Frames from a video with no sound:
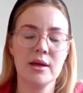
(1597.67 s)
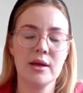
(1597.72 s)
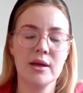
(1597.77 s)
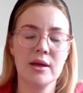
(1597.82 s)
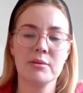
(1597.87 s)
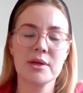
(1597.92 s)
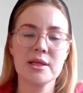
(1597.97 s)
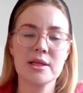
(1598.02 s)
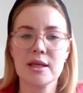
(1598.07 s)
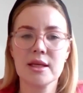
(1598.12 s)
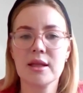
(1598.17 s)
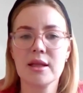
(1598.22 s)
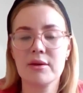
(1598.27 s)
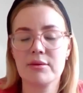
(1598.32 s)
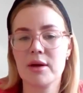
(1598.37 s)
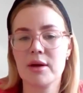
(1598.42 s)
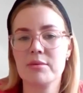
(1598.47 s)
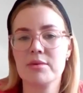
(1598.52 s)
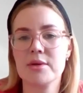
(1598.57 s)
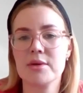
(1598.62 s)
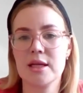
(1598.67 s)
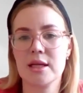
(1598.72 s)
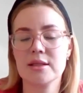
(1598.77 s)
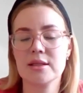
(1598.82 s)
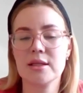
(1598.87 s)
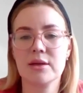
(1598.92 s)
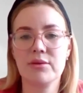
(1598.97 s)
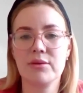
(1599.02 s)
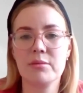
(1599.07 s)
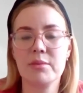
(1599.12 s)
And we see that
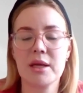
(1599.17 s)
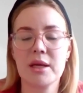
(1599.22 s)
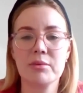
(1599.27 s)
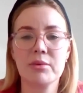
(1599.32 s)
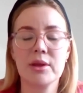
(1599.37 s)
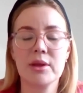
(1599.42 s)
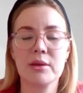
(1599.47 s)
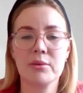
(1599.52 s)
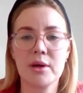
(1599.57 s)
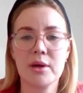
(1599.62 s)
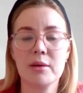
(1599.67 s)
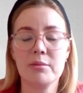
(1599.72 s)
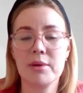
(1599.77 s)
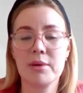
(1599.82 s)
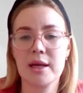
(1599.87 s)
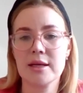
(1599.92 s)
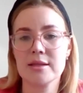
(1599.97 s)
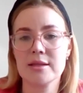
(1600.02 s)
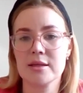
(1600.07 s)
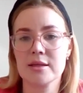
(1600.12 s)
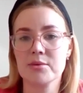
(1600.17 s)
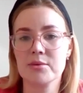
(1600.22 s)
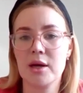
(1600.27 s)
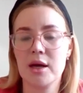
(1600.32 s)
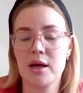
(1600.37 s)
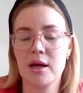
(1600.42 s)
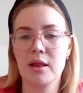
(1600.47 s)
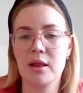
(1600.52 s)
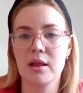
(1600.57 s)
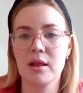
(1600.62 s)
represented for people in the workplace as
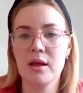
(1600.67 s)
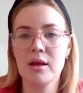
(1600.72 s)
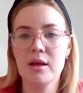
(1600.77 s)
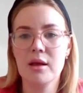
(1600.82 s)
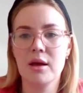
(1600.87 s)
well.